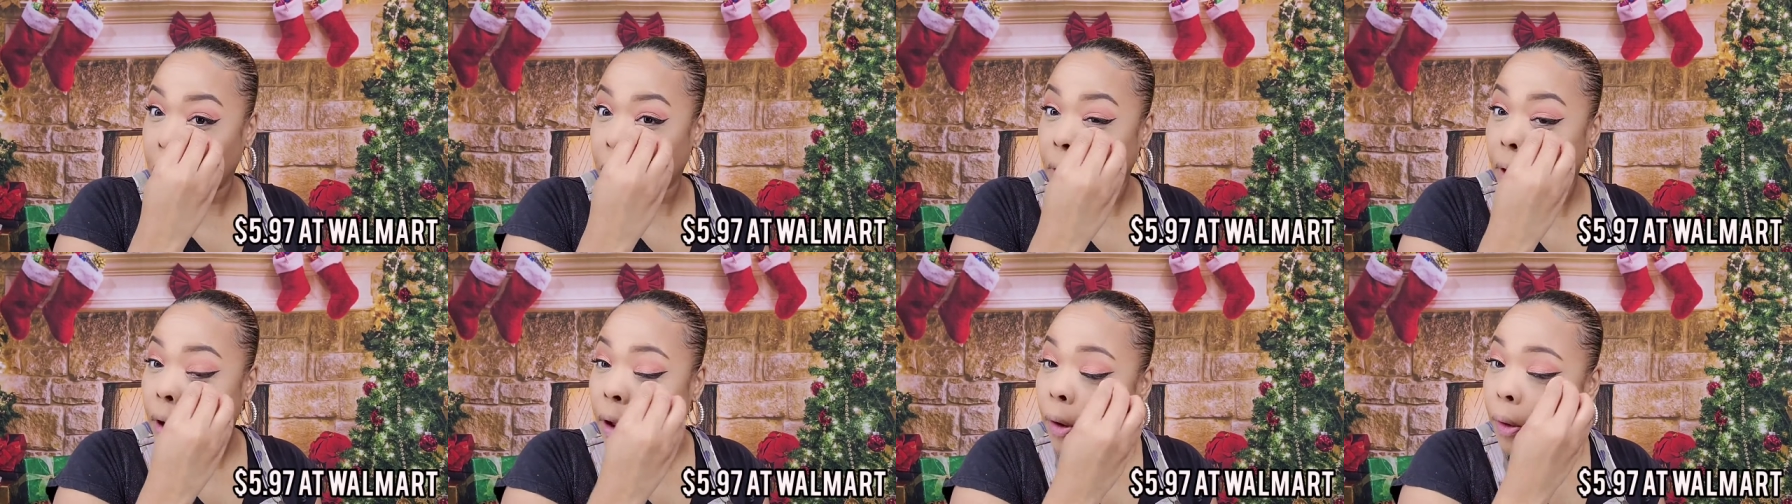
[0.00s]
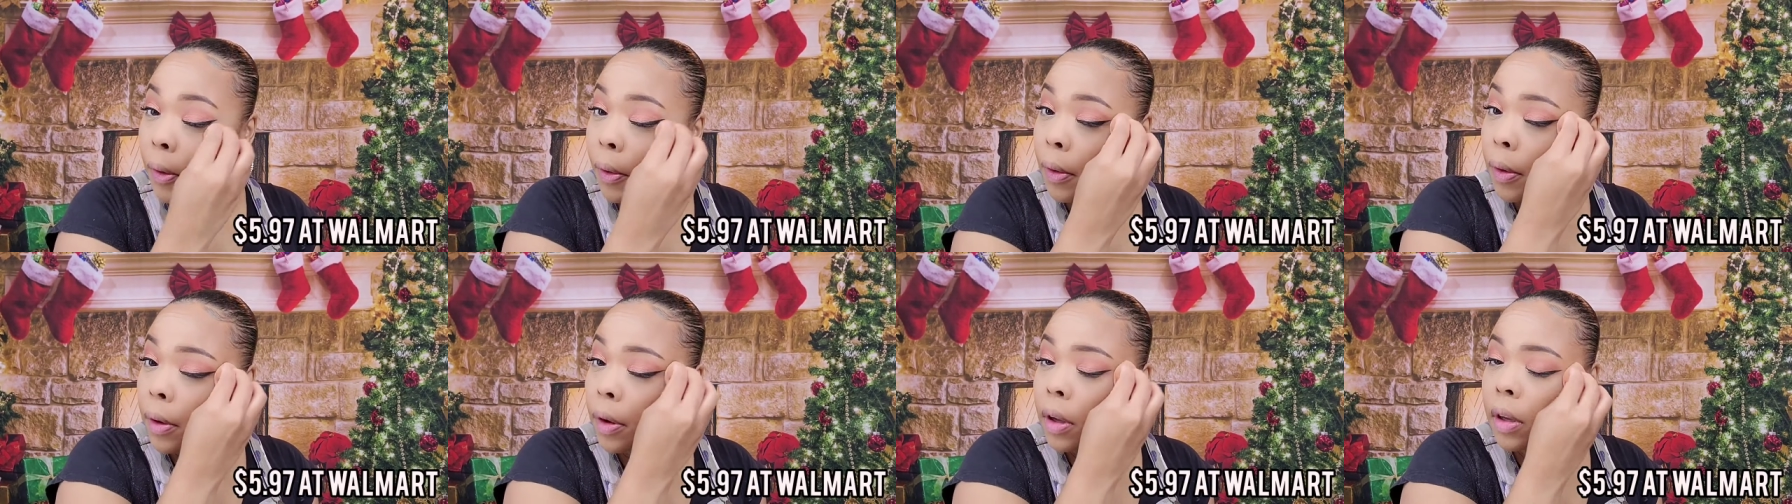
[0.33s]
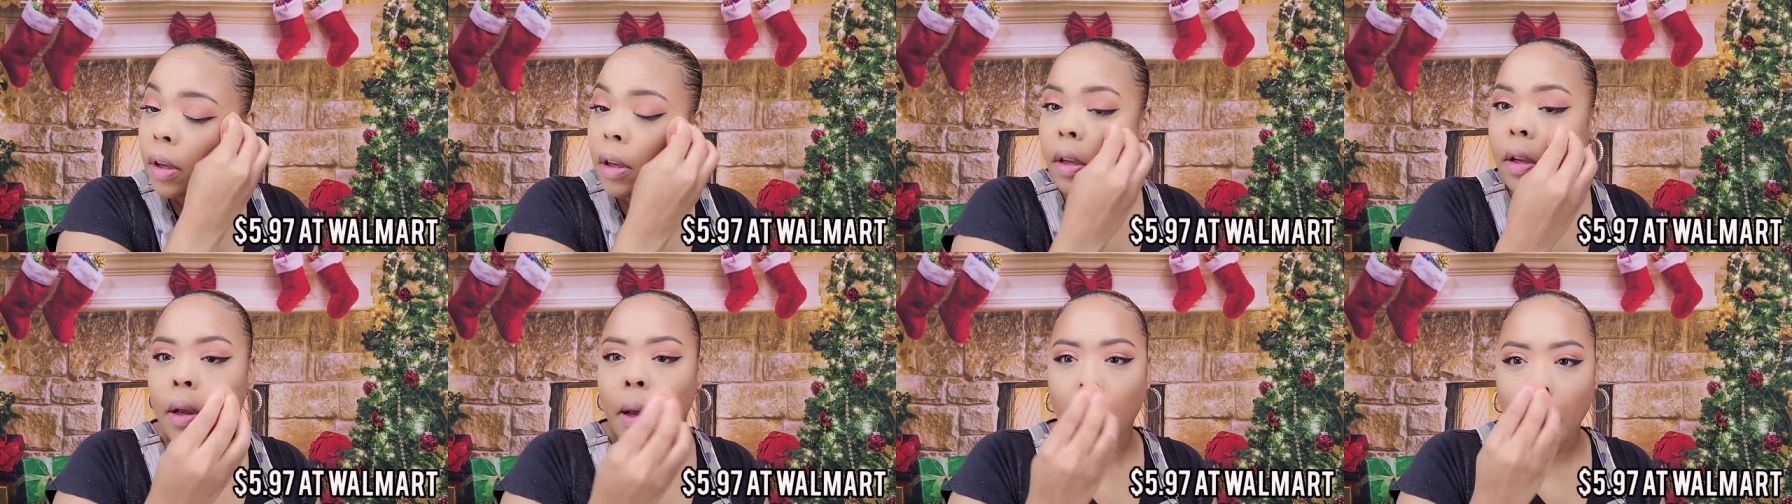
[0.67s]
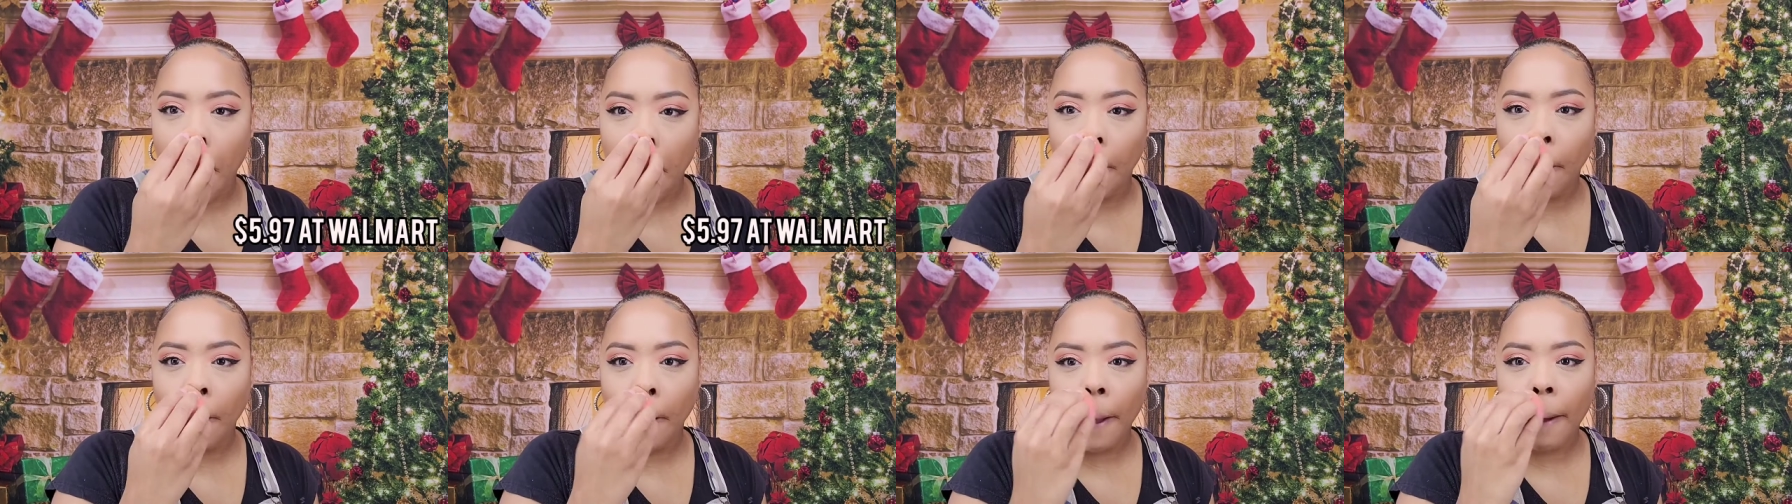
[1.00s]
so
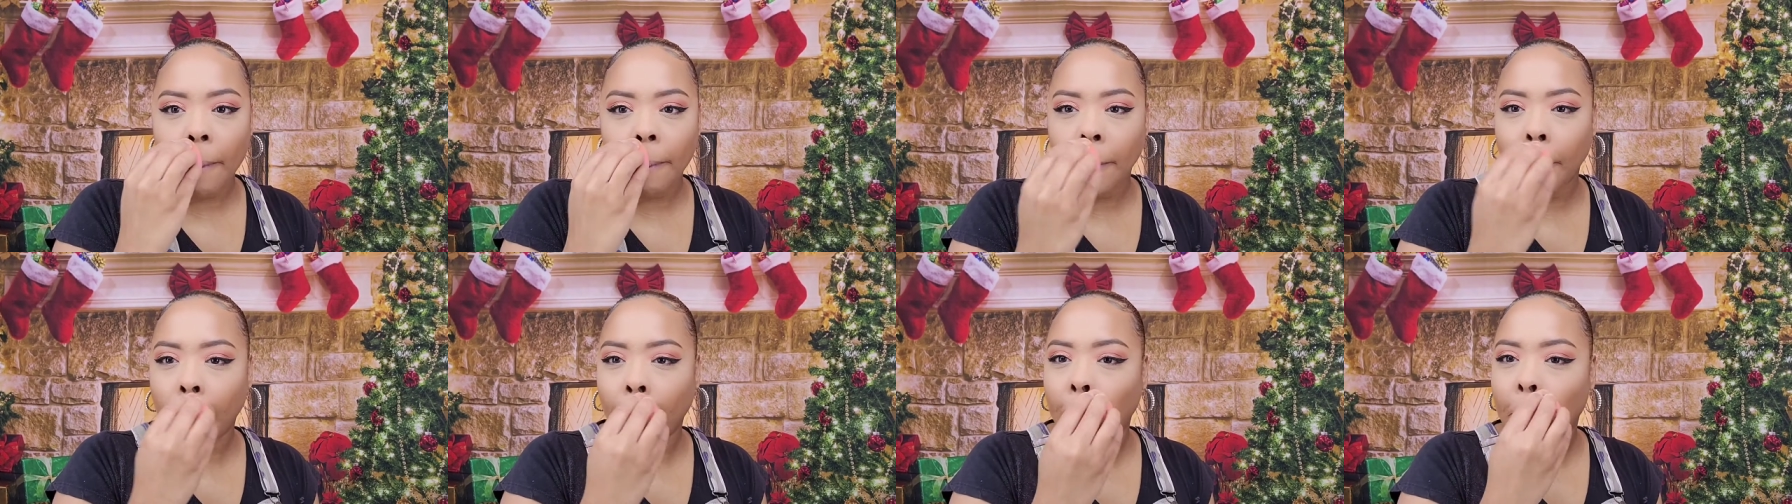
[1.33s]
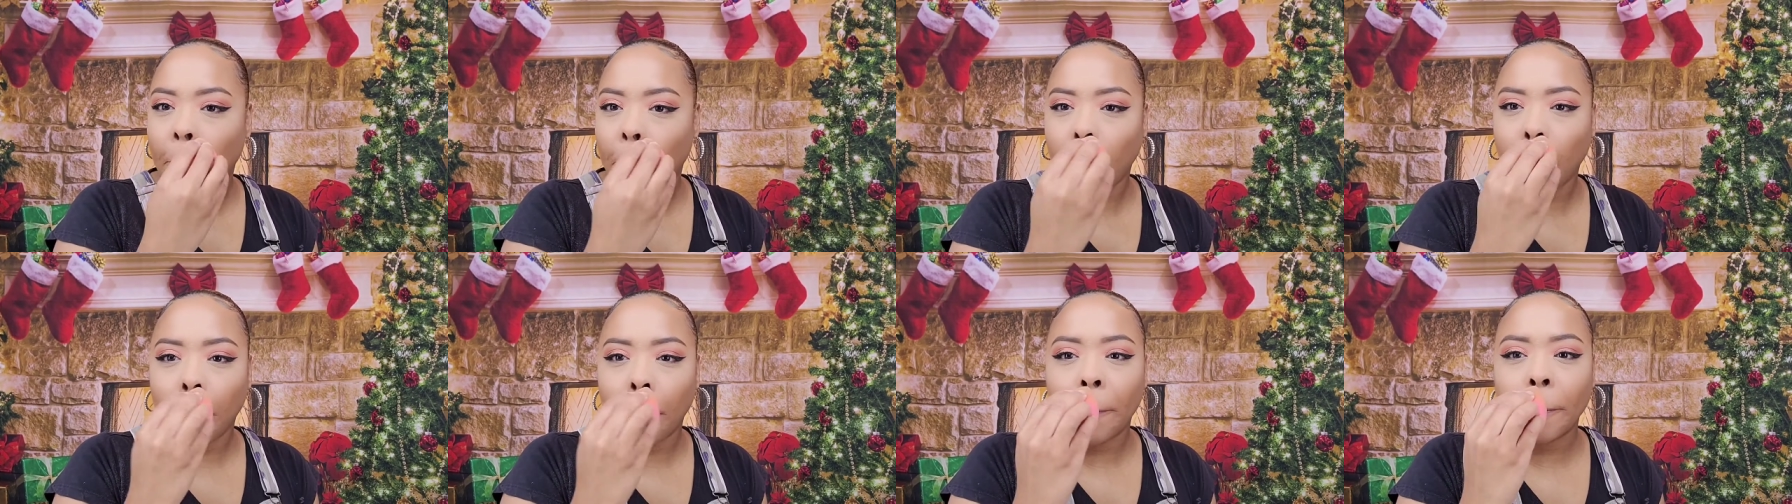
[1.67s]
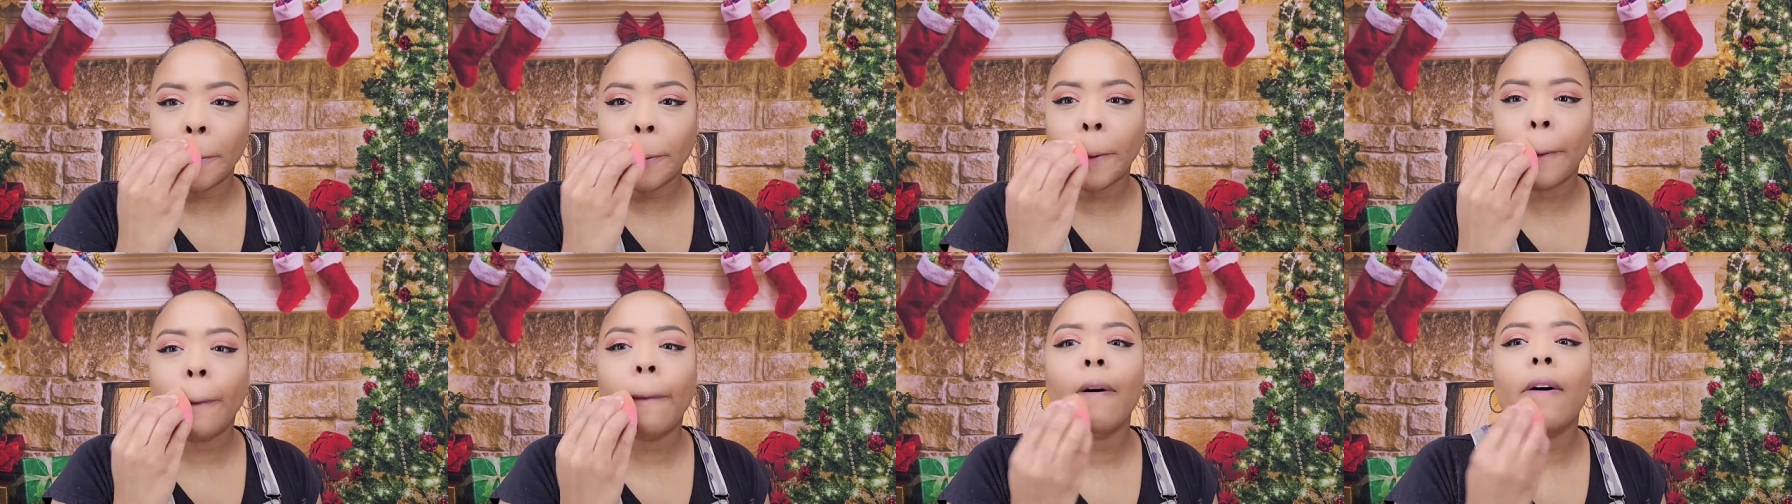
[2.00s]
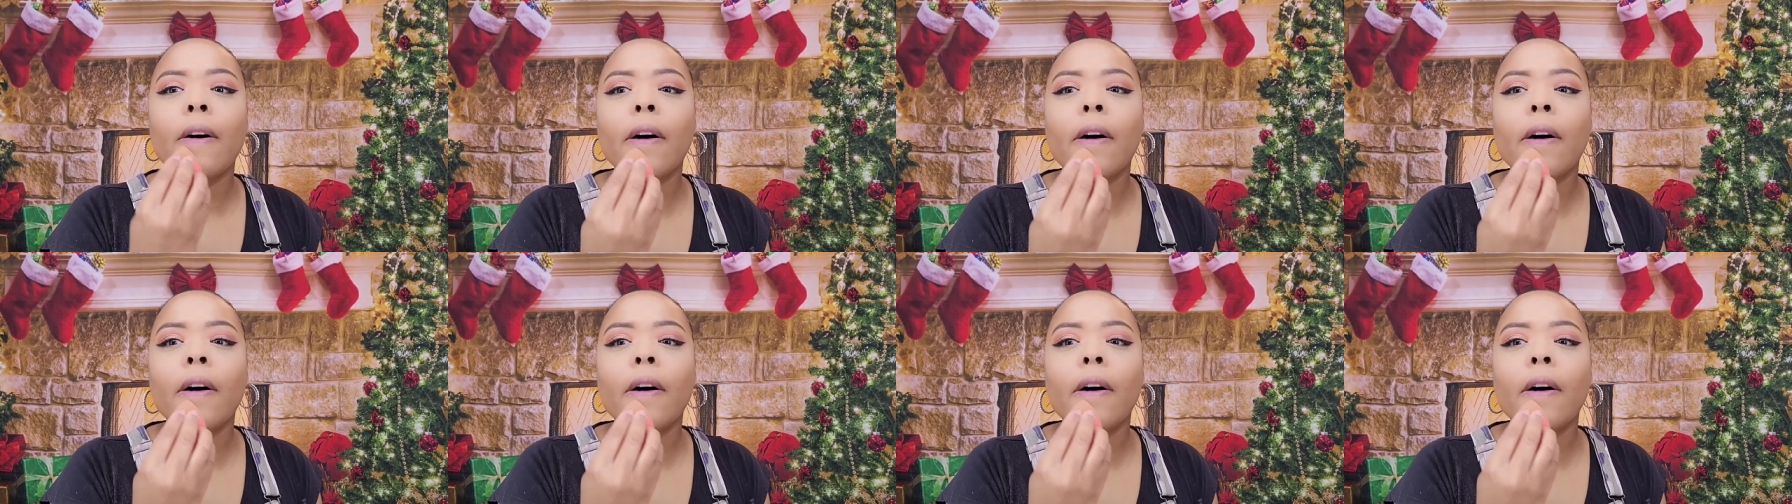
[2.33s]
I don't have a cold